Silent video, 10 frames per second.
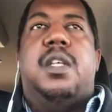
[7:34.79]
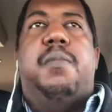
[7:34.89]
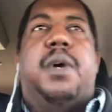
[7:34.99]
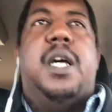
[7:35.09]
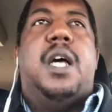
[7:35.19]

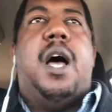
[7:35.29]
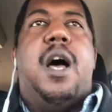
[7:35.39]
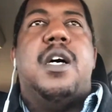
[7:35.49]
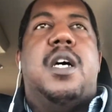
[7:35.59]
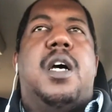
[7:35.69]
but
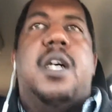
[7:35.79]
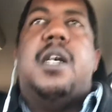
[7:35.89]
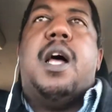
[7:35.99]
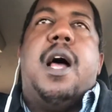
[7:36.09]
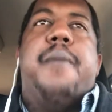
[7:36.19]

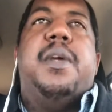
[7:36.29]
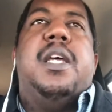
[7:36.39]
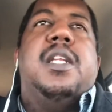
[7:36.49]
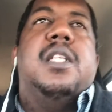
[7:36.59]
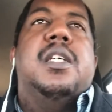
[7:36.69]
I
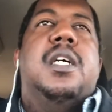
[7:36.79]
mean,